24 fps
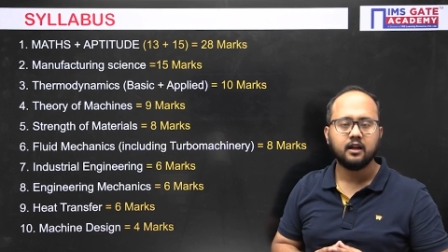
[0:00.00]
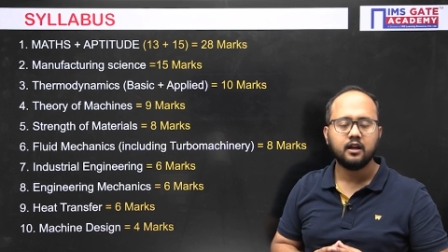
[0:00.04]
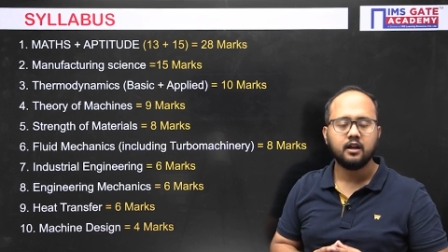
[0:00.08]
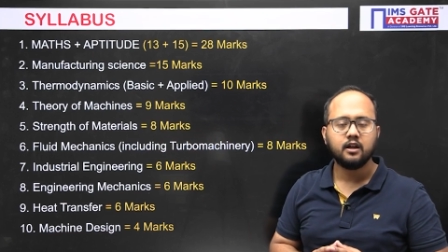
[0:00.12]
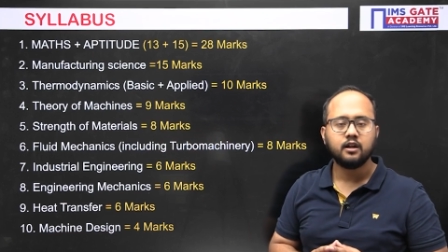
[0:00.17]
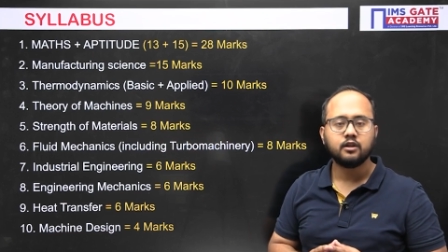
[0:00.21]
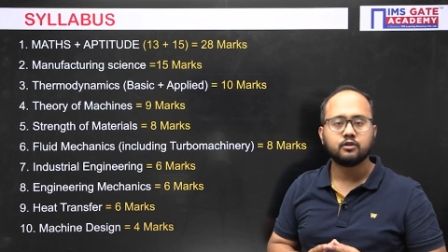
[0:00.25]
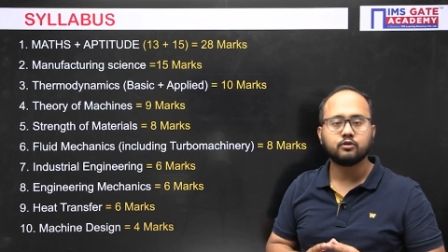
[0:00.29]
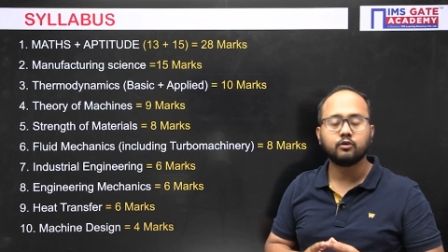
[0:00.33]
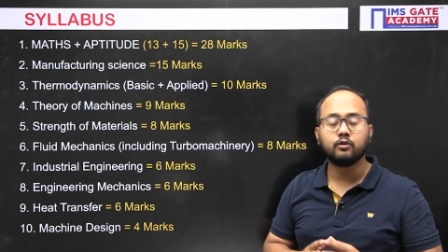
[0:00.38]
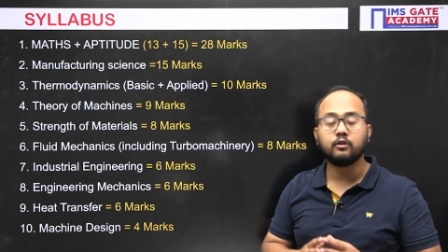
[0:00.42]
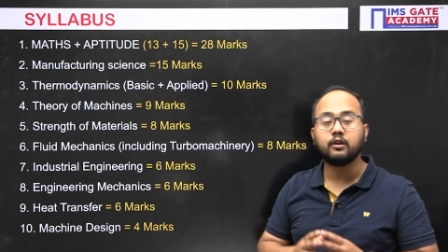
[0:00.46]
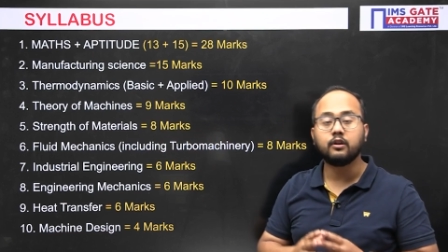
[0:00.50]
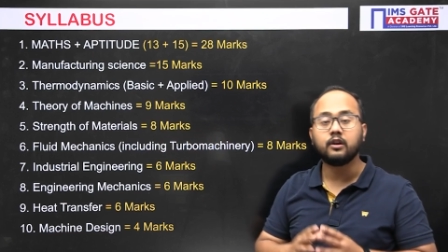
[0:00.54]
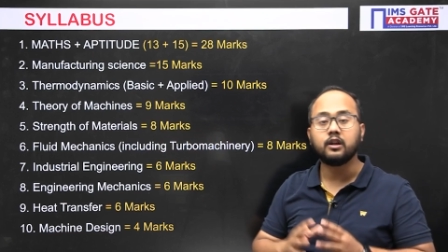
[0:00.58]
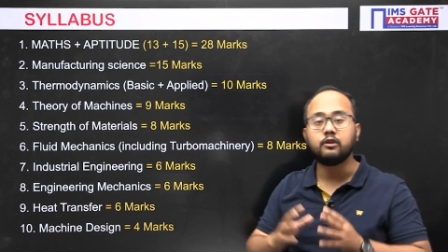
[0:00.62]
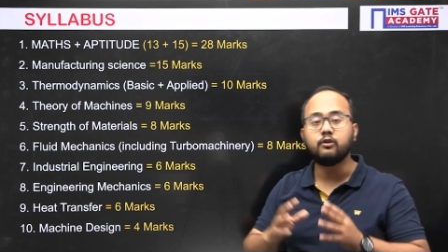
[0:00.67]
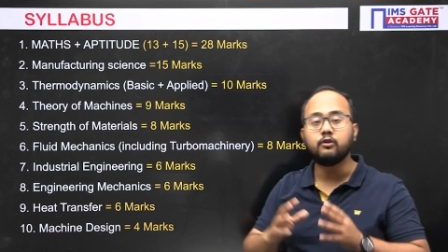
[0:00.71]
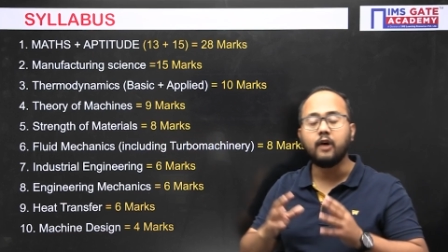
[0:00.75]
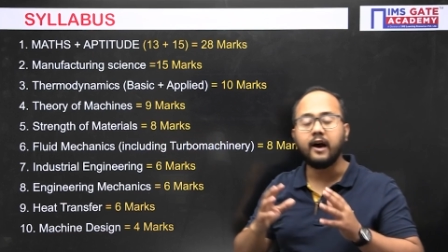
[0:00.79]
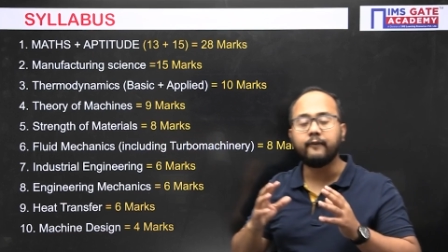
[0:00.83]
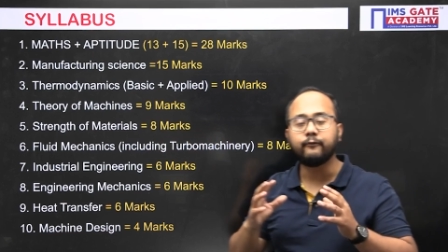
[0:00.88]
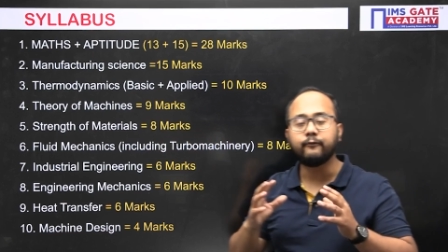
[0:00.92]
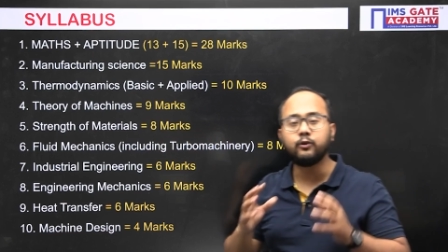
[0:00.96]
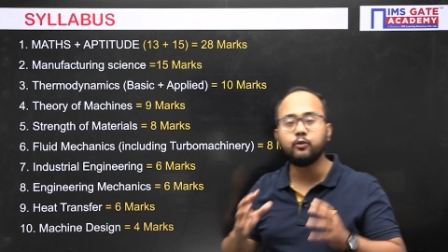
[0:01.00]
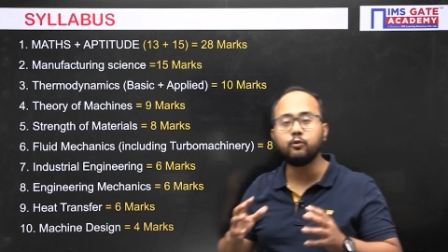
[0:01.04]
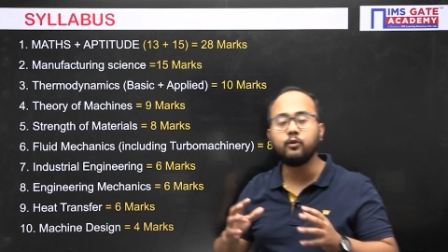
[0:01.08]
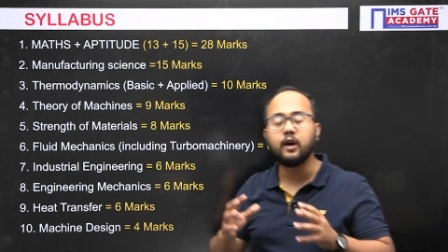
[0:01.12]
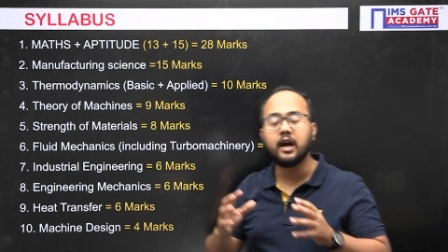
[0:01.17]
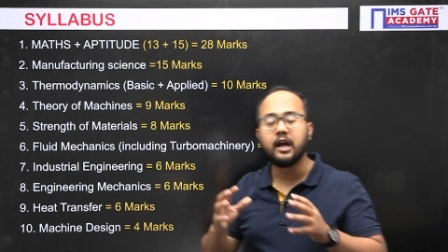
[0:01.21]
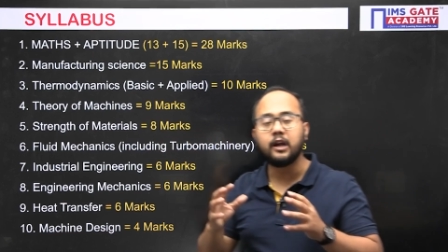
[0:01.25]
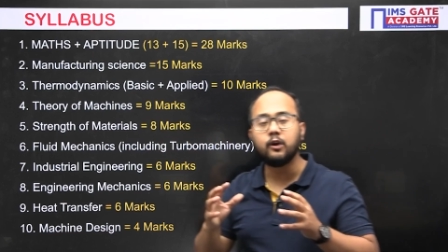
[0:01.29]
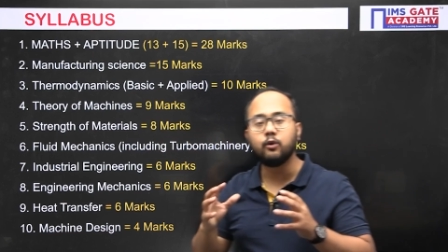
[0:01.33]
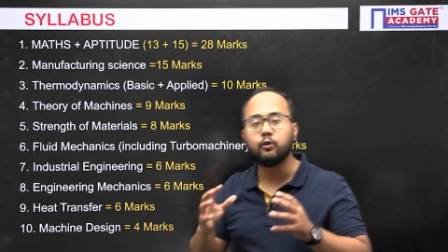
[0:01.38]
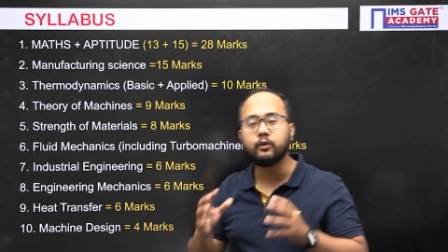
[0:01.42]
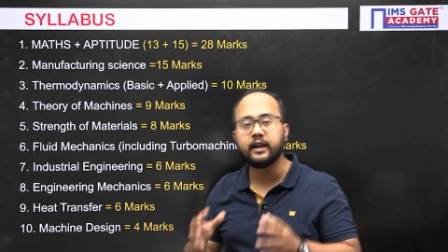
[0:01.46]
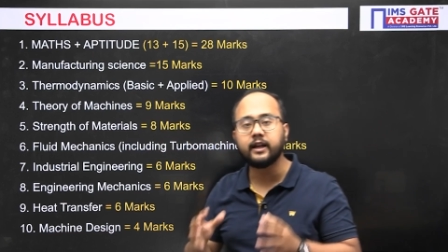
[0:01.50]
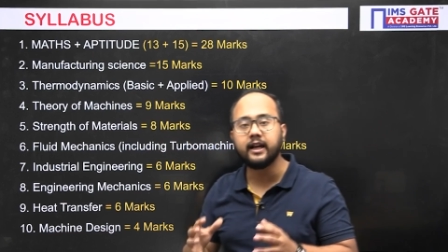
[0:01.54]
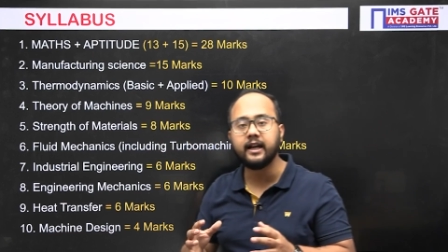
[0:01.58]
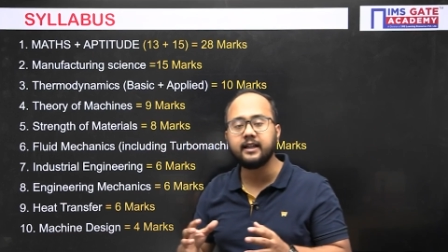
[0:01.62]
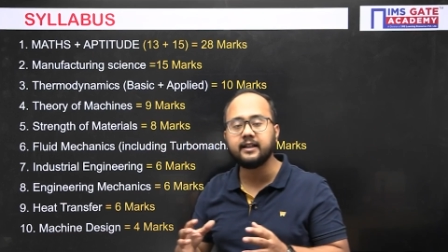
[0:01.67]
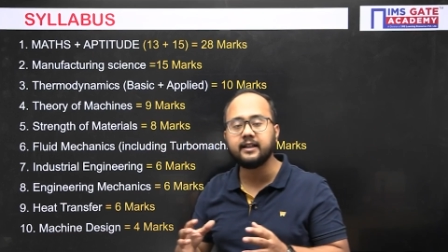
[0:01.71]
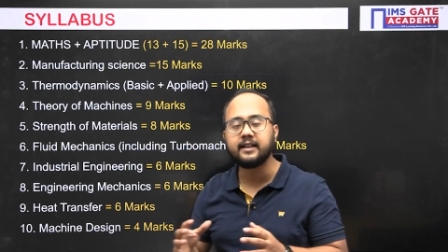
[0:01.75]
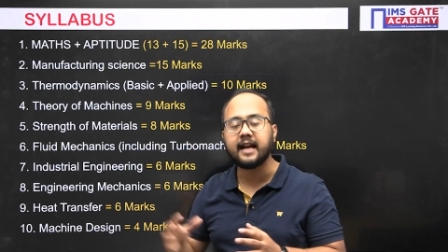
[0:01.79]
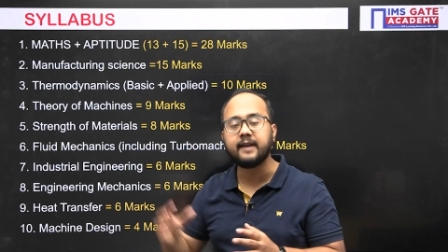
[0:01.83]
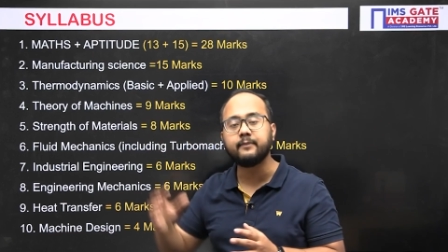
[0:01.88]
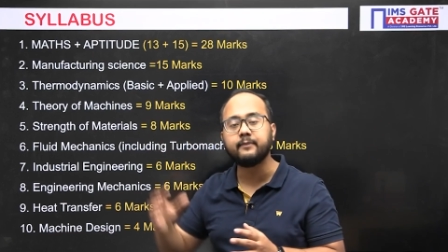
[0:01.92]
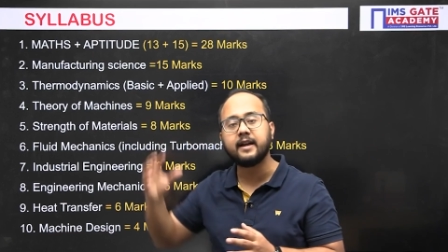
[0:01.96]
So you have to allocate
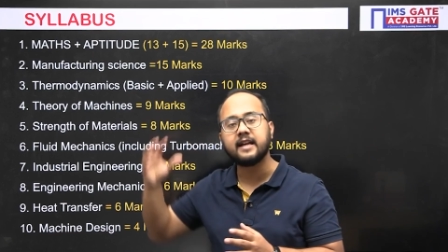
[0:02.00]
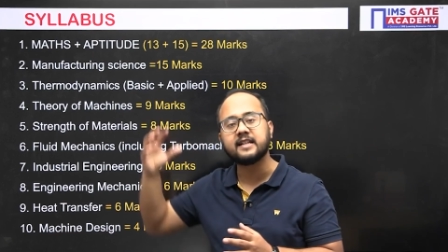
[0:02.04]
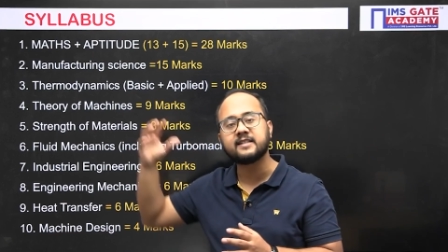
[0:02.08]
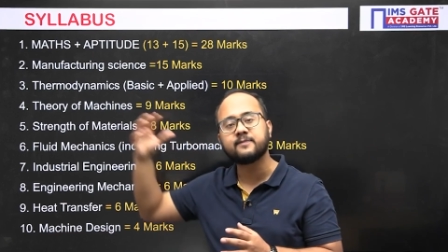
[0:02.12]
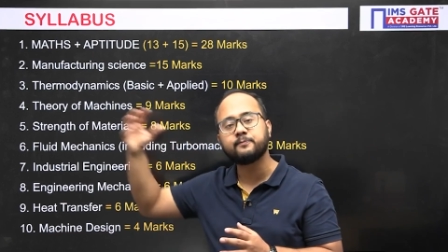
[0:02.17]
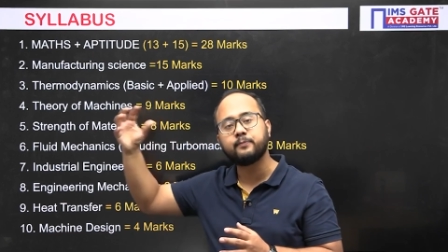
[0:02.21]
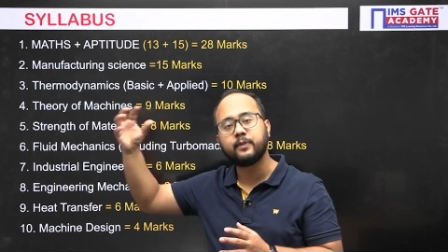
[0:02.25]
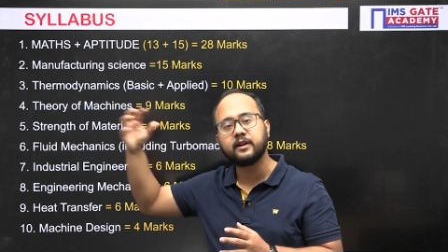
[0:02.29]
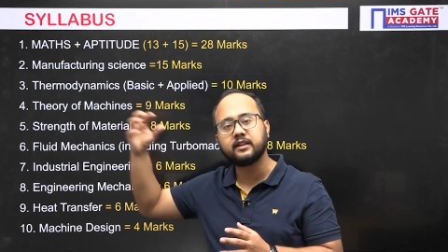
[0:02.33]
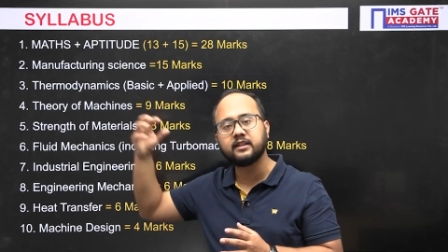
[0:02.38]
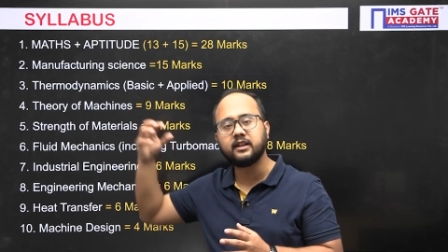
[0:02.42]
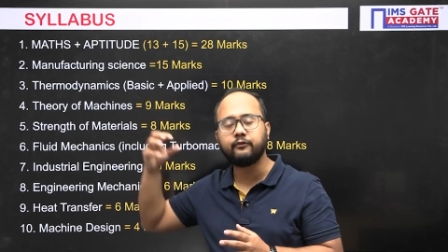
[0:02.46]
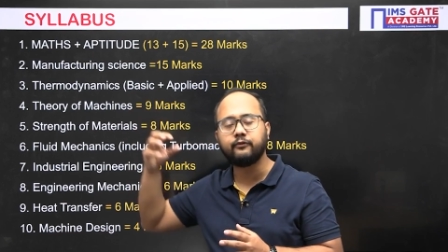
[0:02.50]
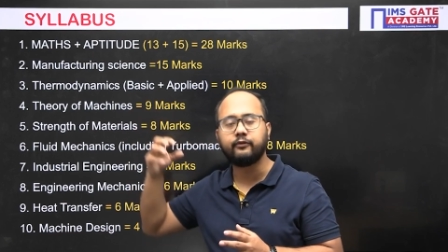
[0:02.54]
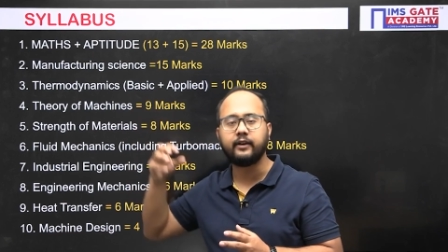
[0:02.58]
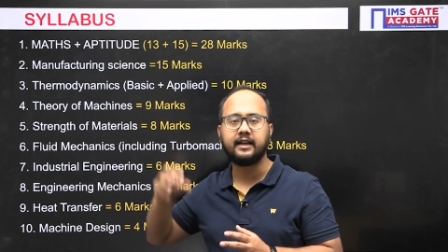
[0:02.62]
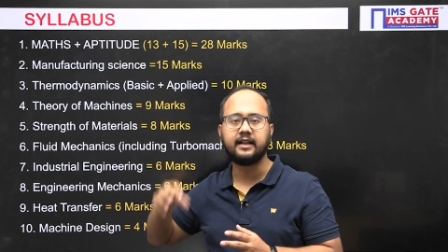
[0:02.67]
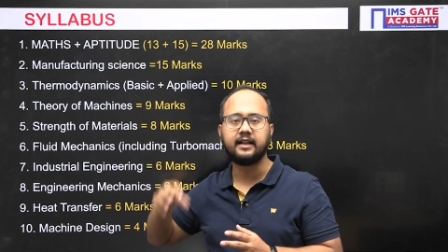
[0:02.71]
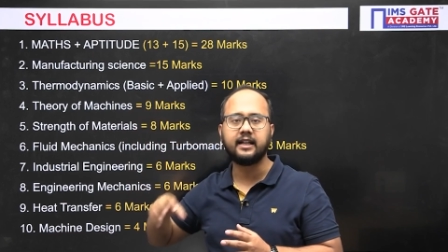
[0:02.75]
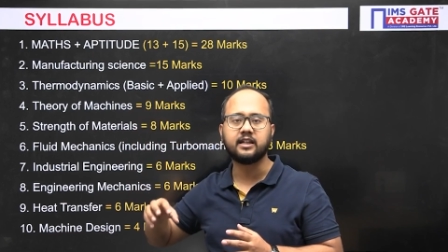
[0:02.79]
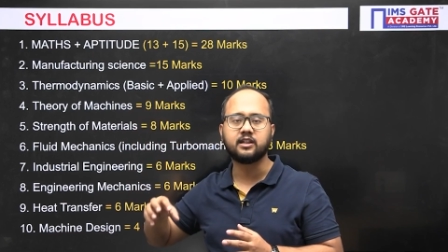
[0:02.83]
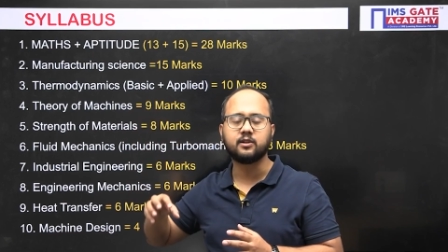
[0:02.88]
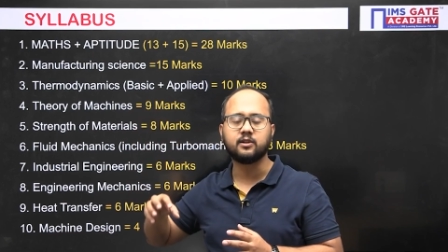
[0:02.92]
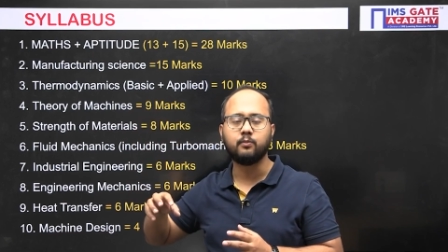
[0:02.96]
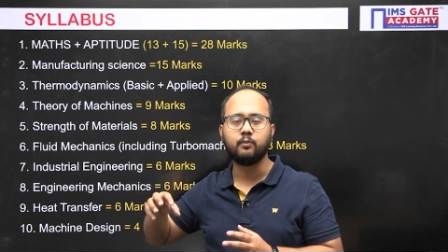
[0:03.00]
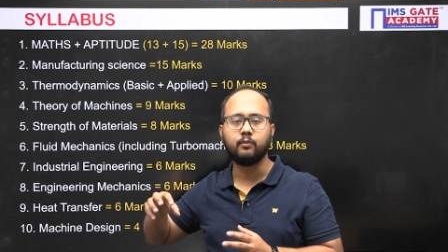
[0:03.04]
time as per the weightage.